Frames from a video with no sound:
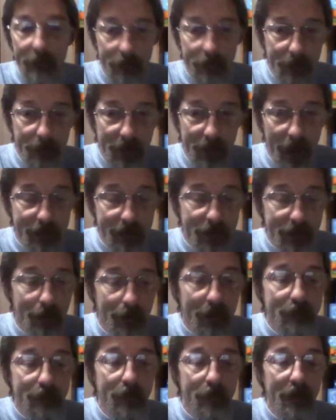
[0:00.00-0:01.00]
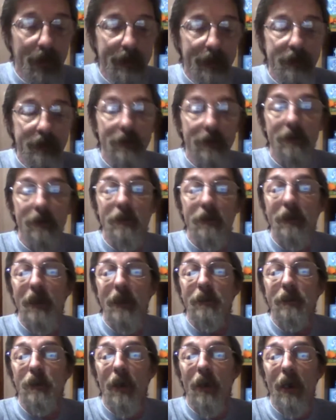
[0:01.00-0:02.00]
That's the best place to
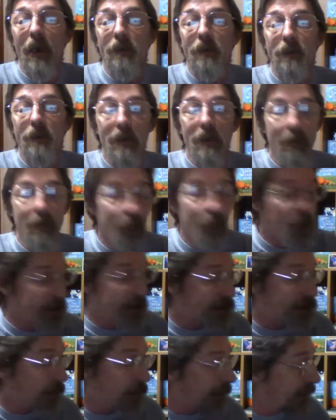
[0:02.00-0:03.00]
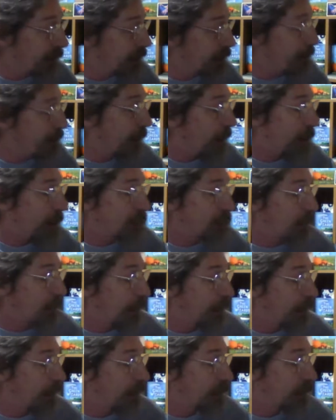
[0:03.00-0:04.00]
get your hands on the book as quickly as possible.
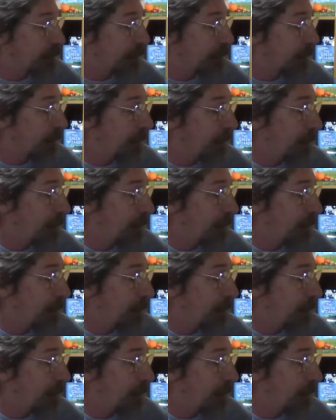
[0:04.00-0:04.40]
I understand.